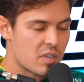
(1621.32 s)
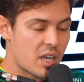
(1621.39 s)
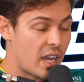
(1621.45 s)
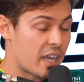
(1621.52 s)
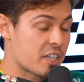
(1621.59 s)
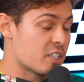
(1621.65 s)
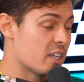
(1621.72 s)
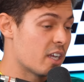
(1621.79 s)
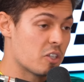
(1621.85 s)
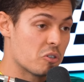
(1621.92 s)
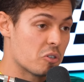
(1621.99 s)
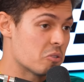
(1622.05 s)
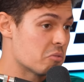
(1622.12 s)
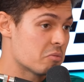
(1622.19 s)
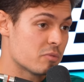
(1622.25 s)
actually I don't
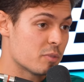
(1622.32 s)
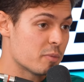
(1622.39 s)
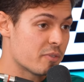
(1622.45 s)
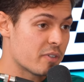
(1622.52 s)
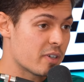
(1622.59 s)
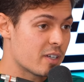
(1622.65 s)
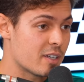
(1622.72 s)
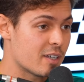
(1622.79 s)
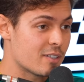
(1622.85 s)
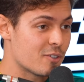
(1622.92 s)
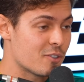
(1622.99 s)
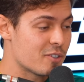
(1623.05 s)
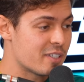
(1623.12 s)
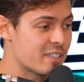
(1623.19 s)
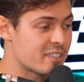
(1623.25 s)
know to be fair I don't
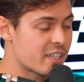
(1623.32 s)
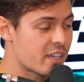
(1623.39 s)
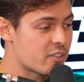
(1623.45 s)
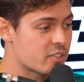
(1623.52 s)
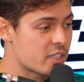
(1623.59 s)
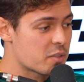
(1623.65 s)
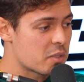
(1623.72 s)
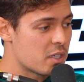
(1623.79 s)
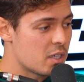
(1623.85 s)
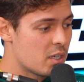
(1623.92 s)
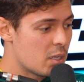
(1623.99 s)
know the details yet,